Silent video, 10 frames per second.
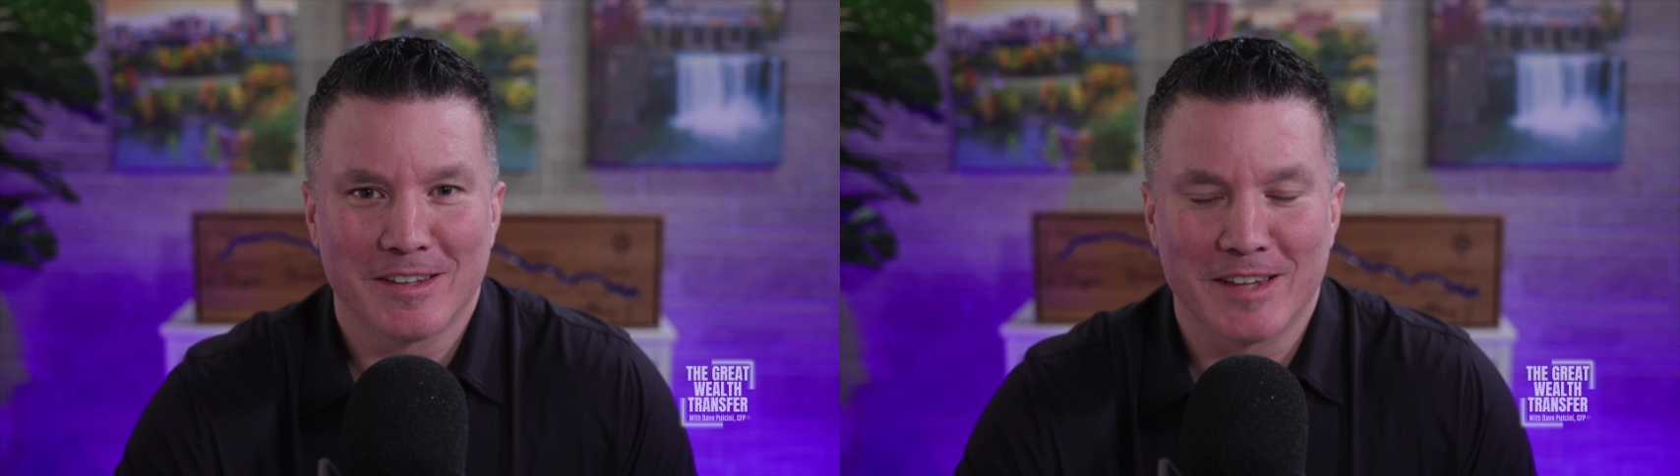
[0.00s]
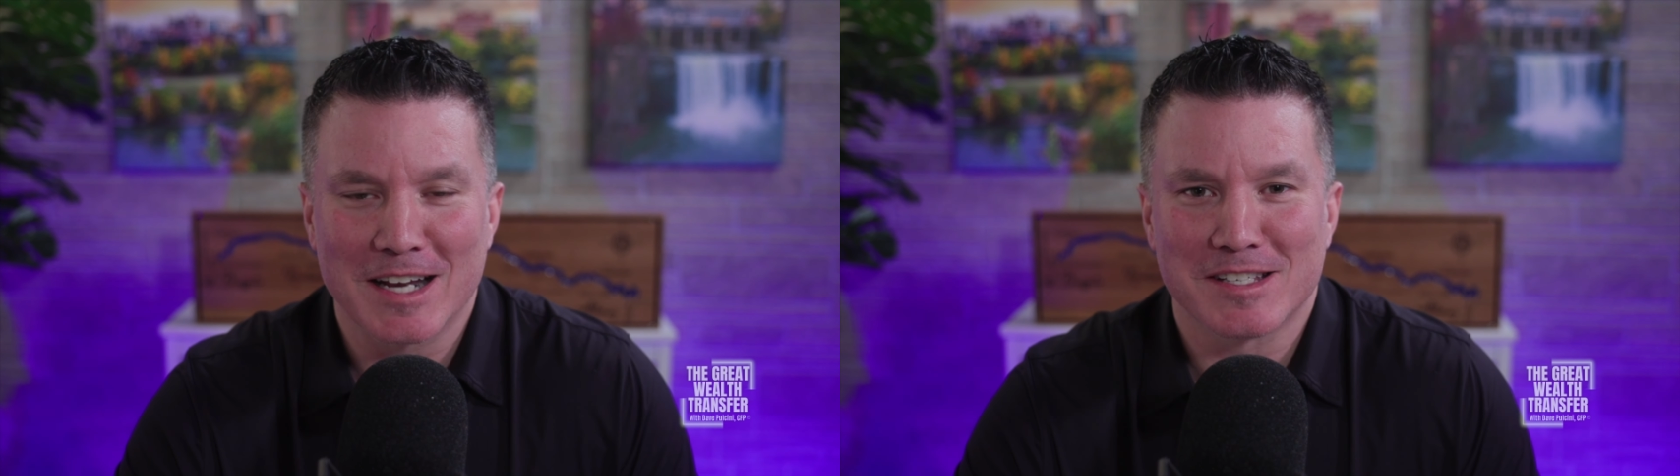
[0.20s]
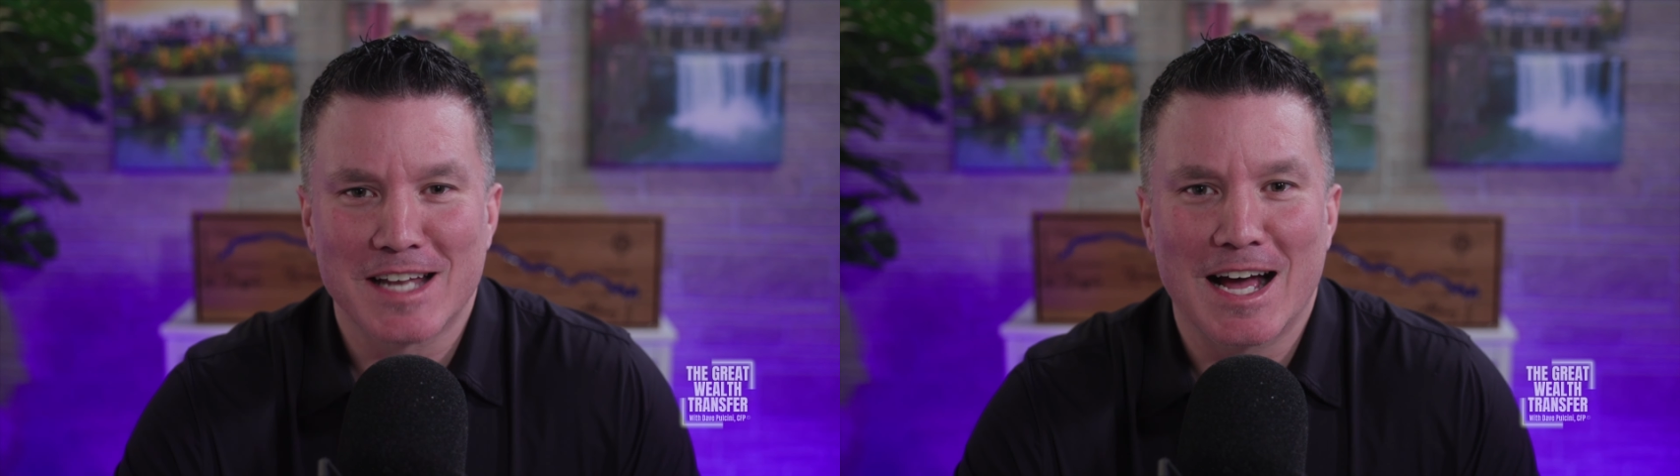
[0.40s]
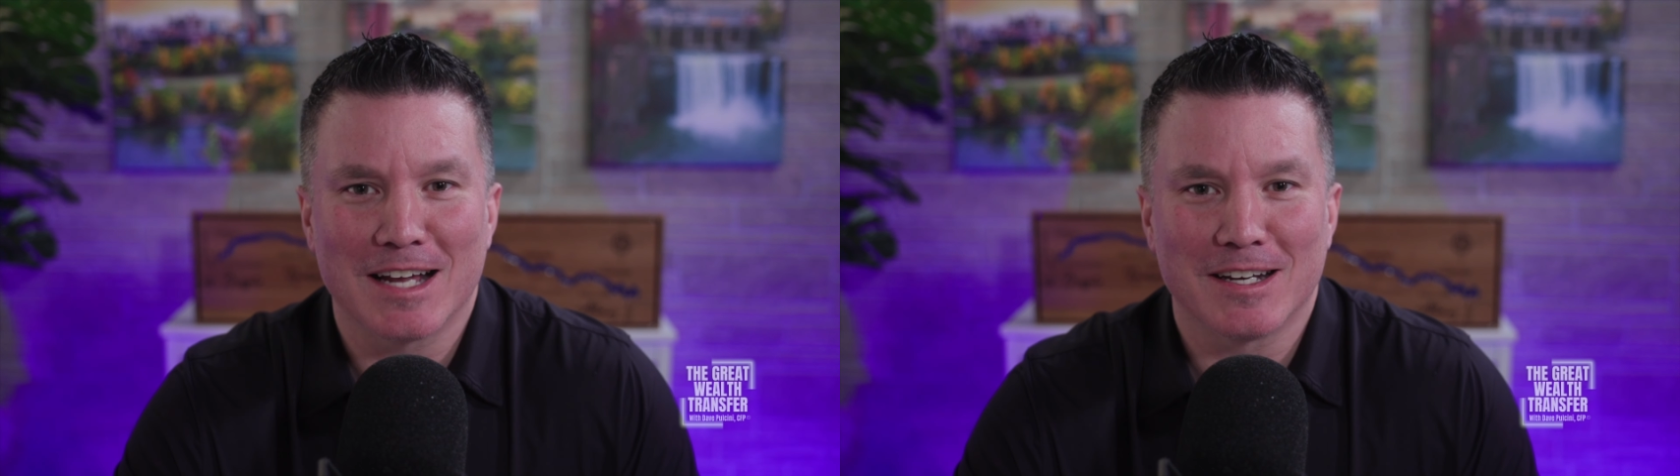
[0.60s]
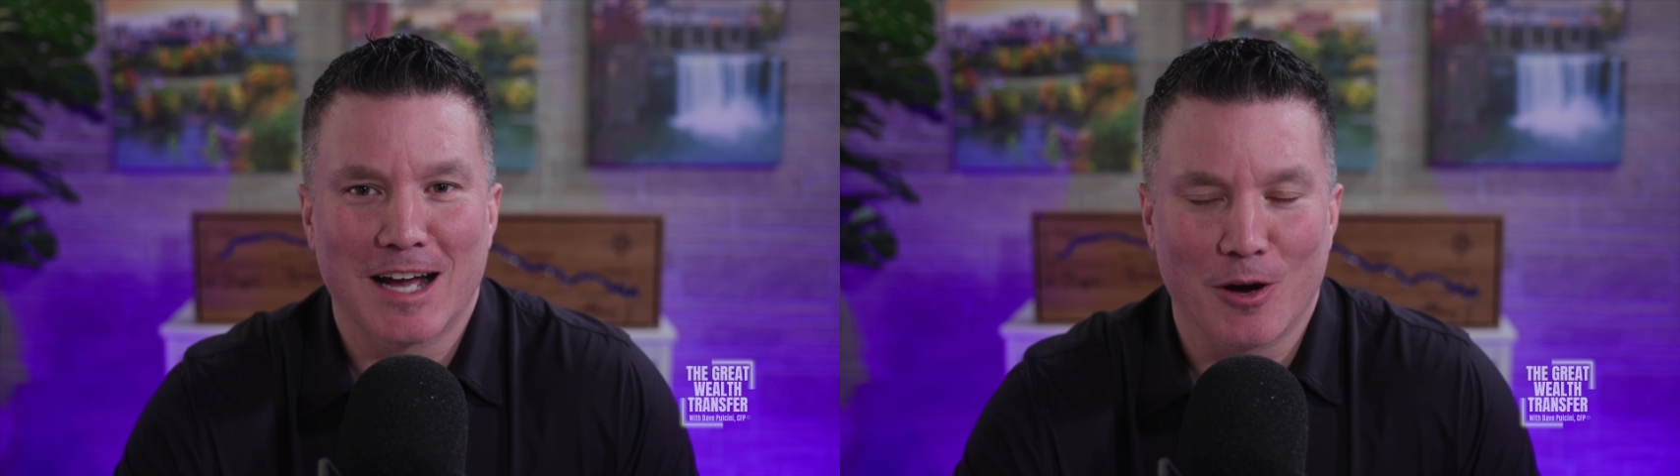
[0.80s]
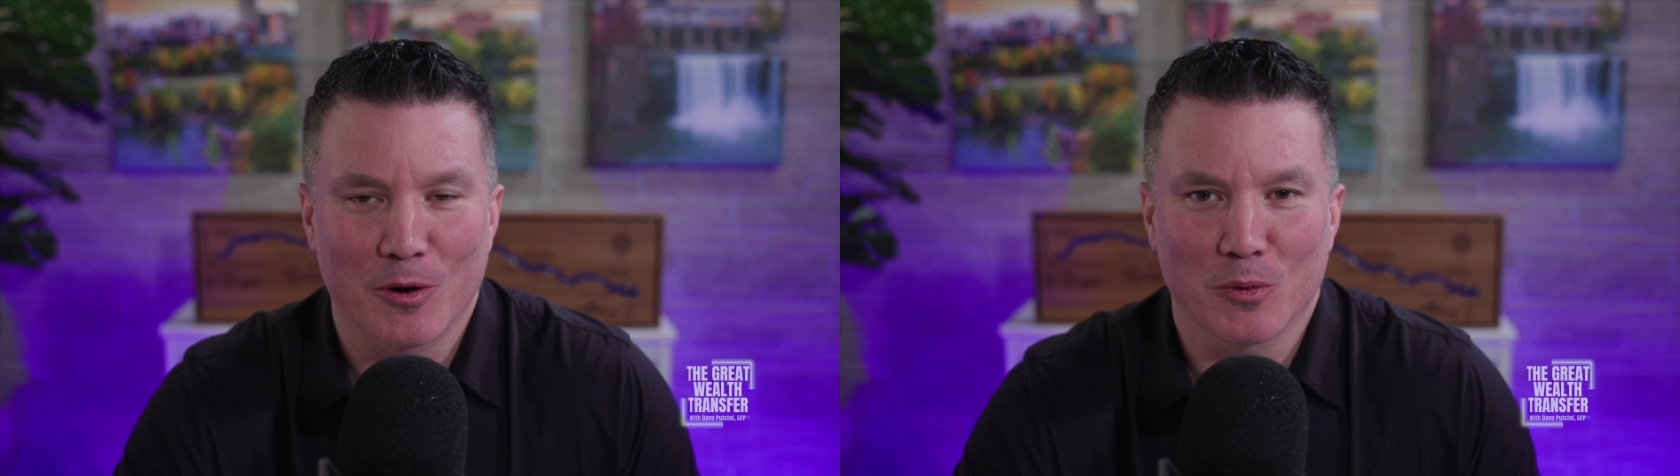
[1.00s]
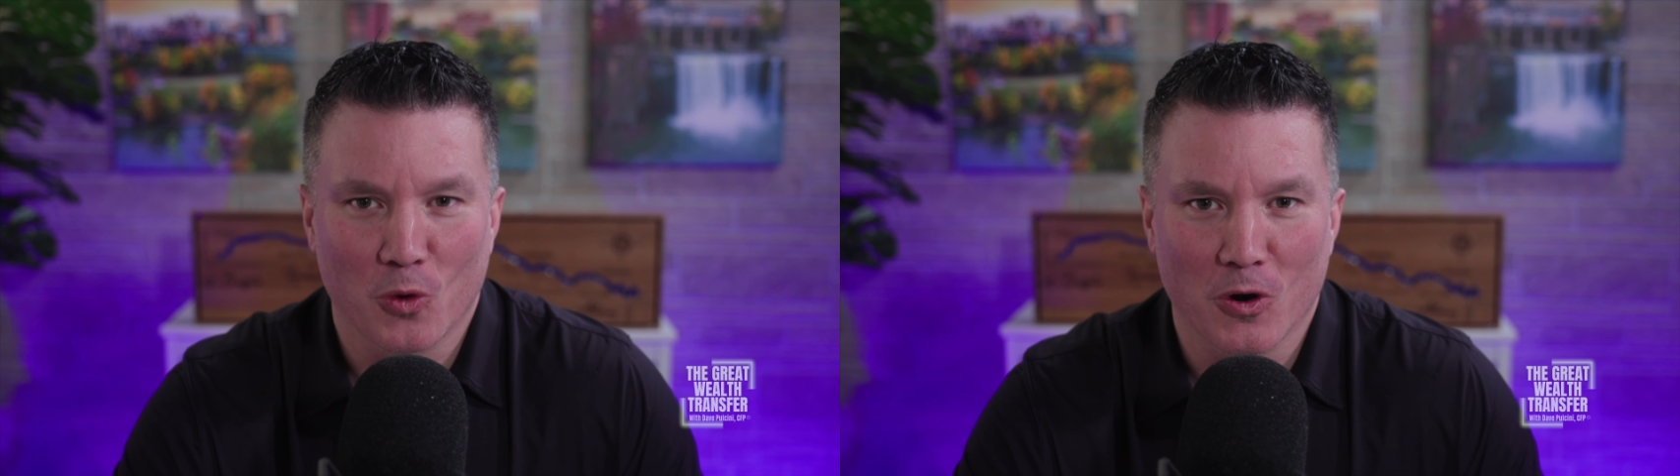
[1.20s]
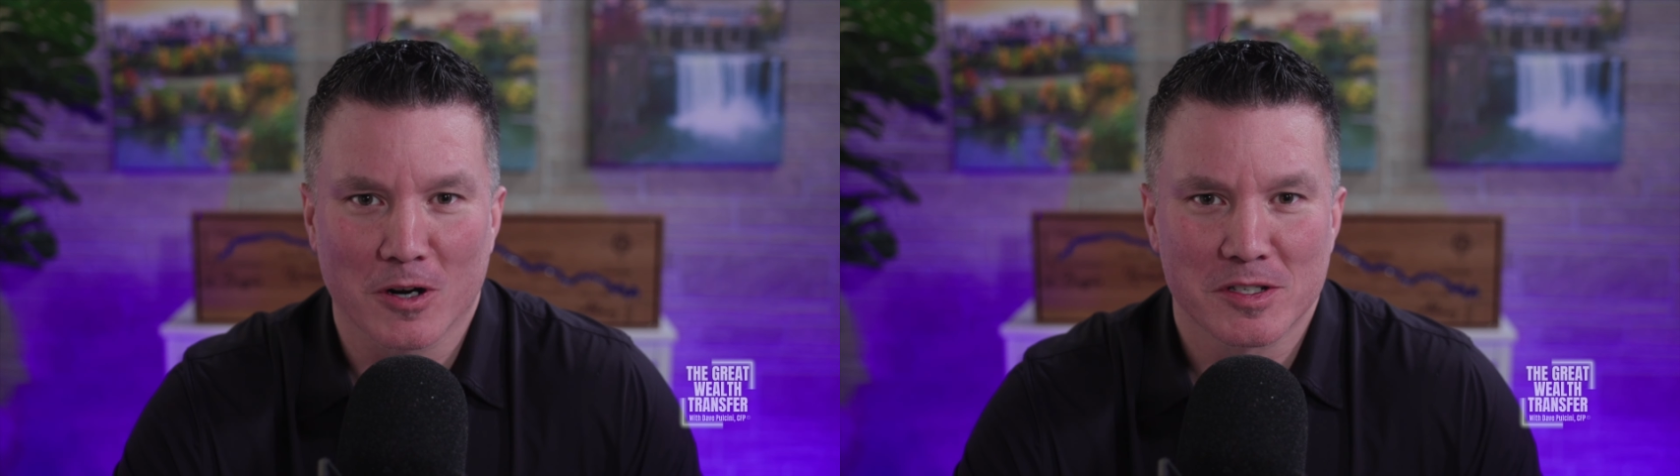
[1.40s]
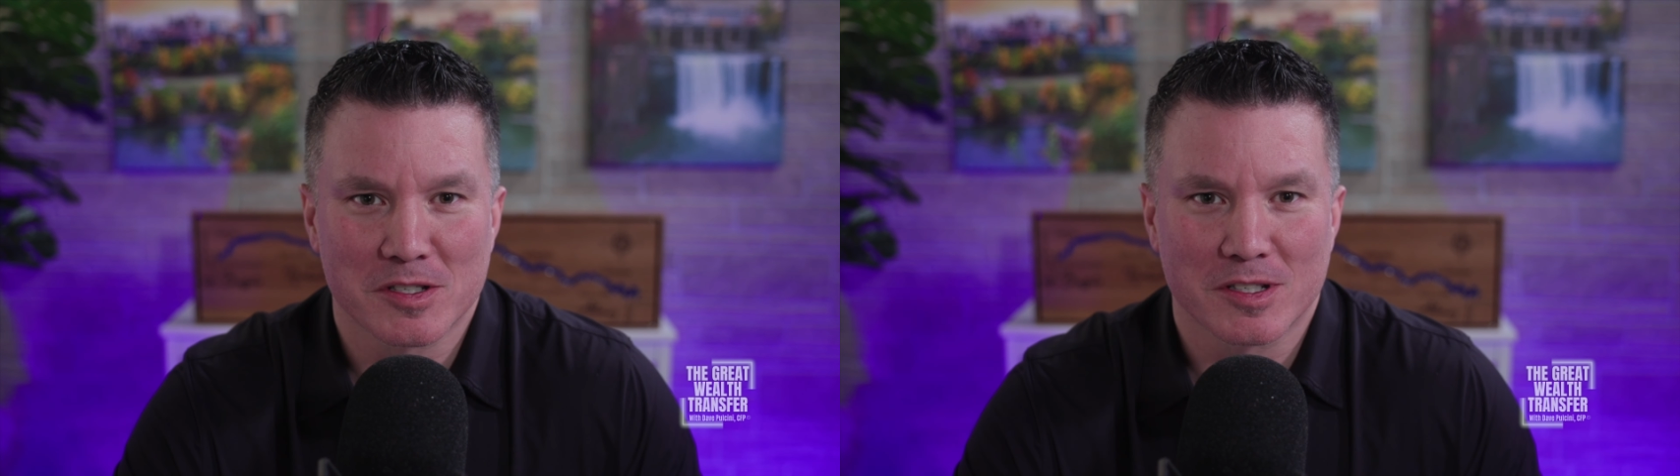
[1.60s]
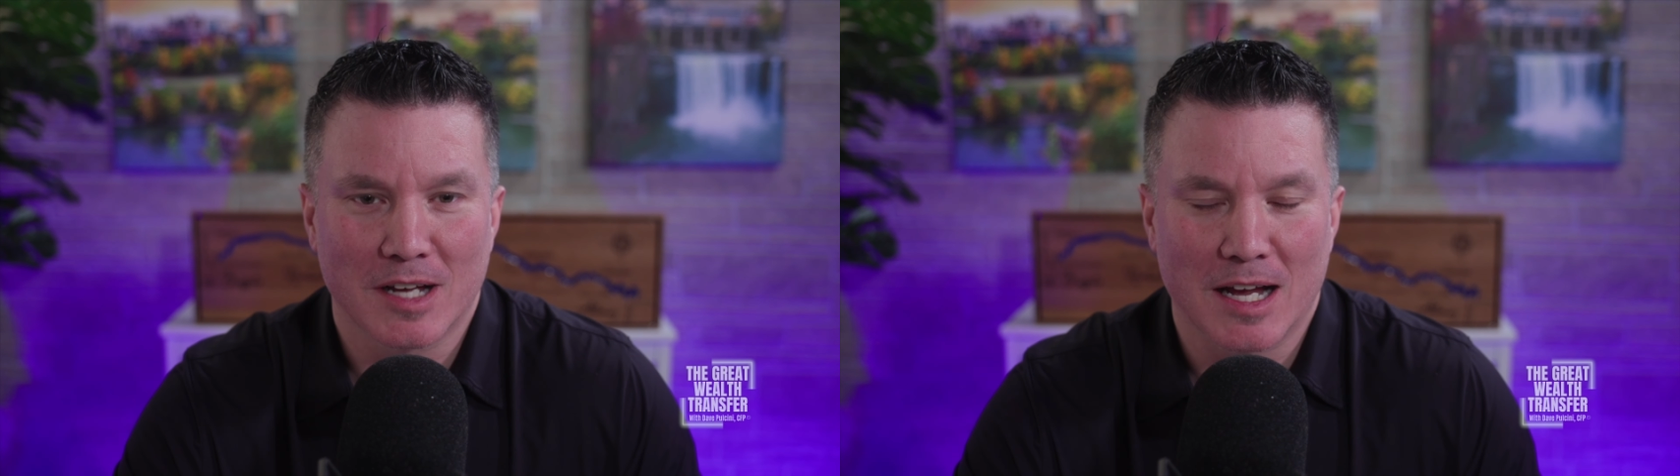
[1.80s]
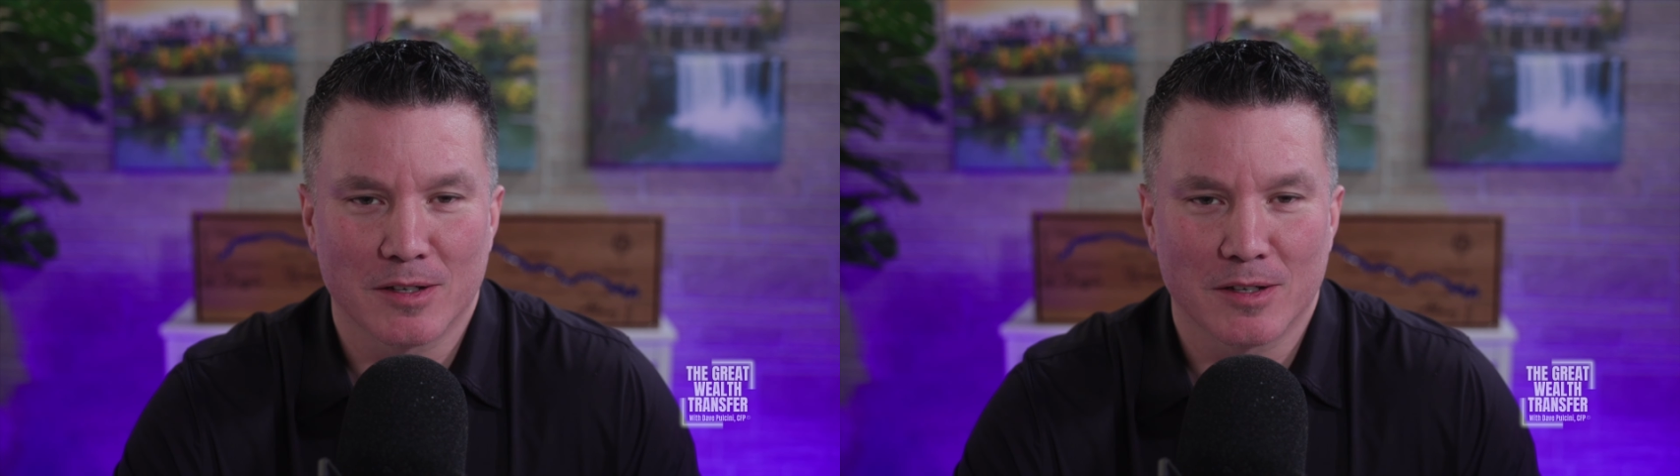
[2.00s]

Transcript: that is not how it works,